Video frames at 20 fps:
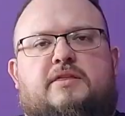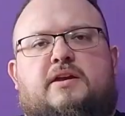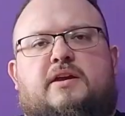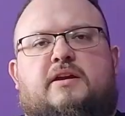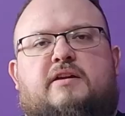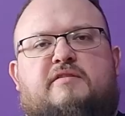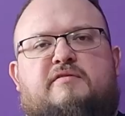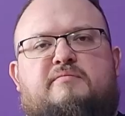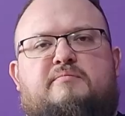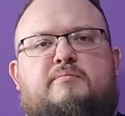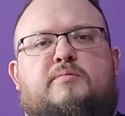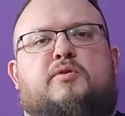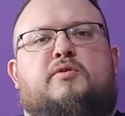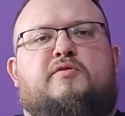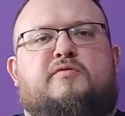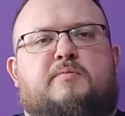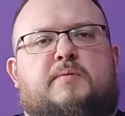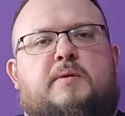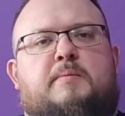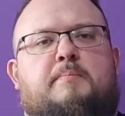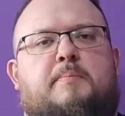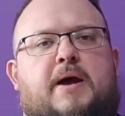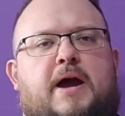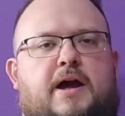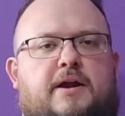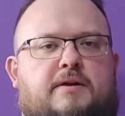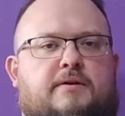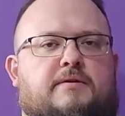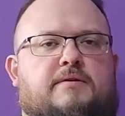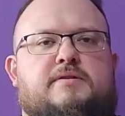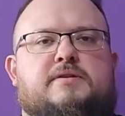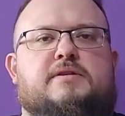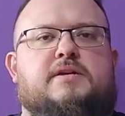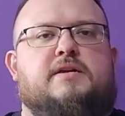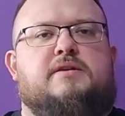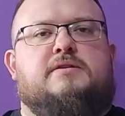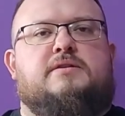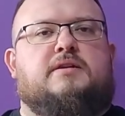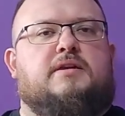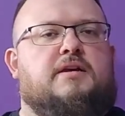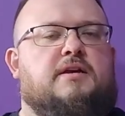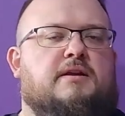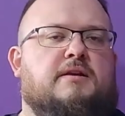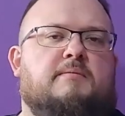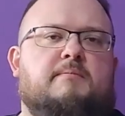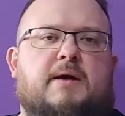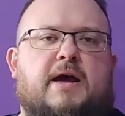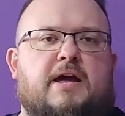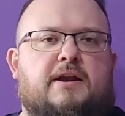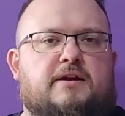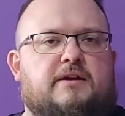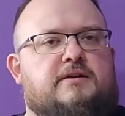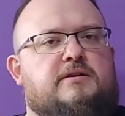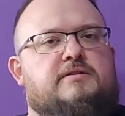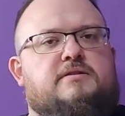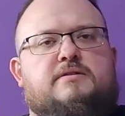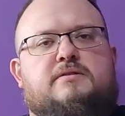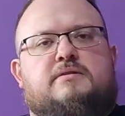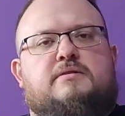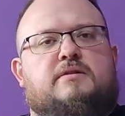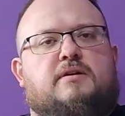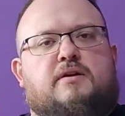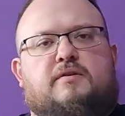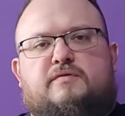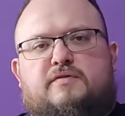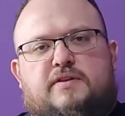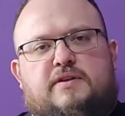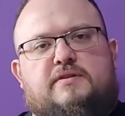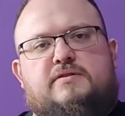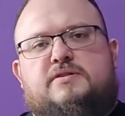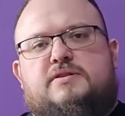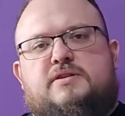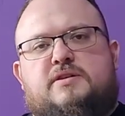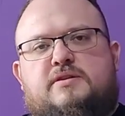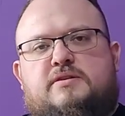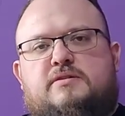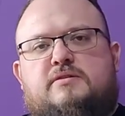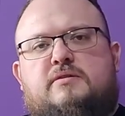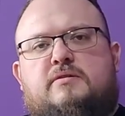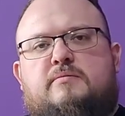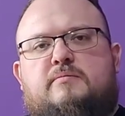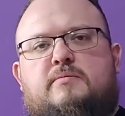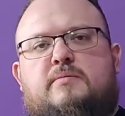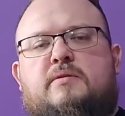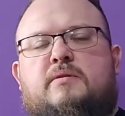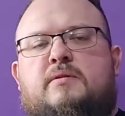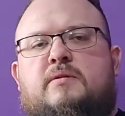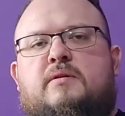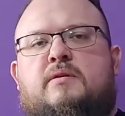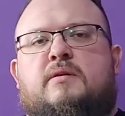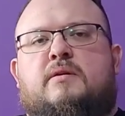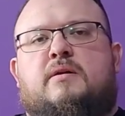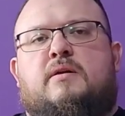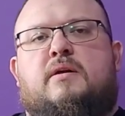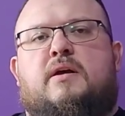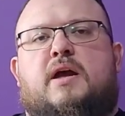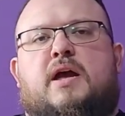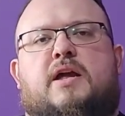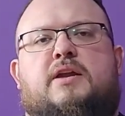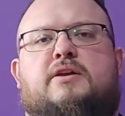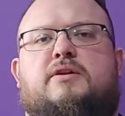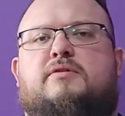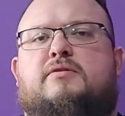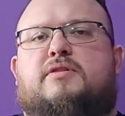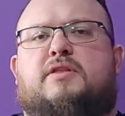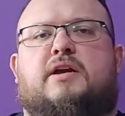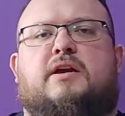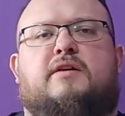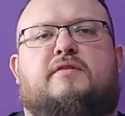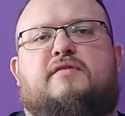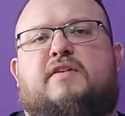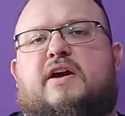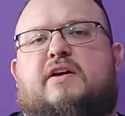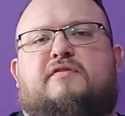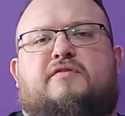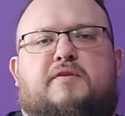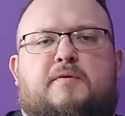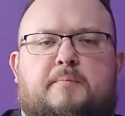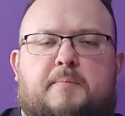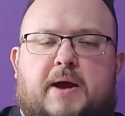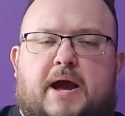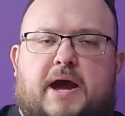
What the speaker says: think of movement patterns as kinematics of this system, and you think of effort